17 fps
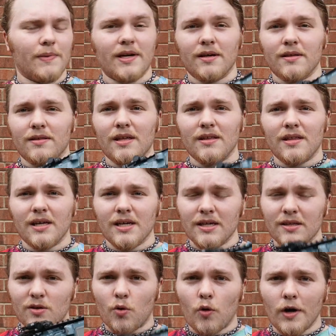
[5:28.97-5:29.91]
because this thing
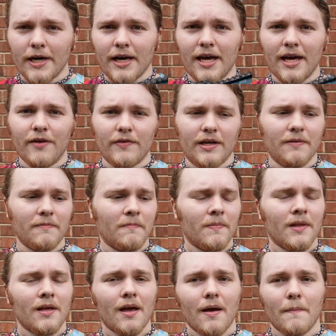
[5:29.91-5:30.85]
is quite heavy,
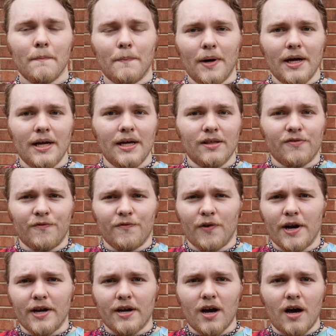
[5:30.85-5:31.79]
but it's
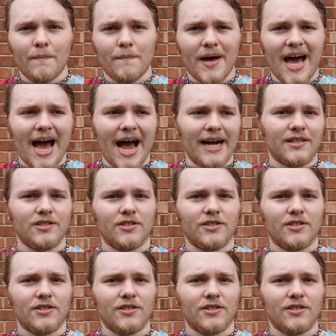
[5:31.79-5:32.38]
very compact.